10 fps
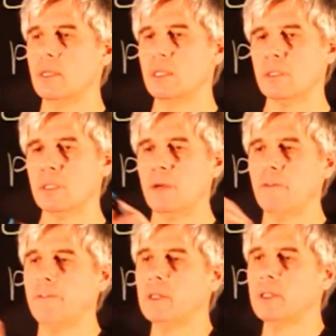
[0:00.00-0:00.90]
this
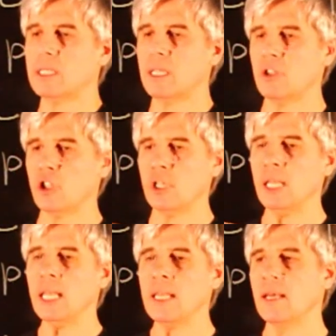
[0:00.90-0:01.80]
field extension
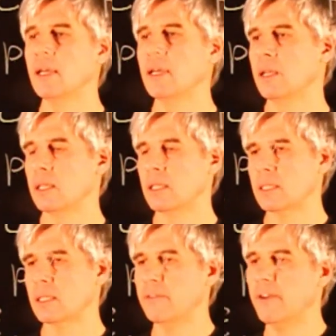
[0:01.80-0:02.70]
E
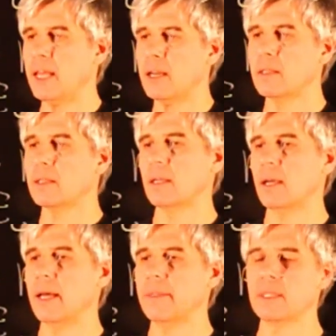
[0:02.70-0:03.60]
is invariant
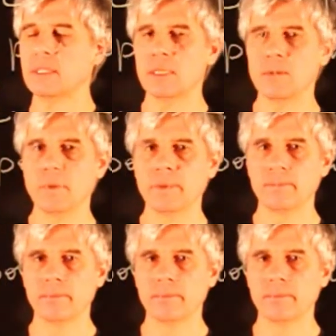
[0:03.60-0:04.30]
under sigma.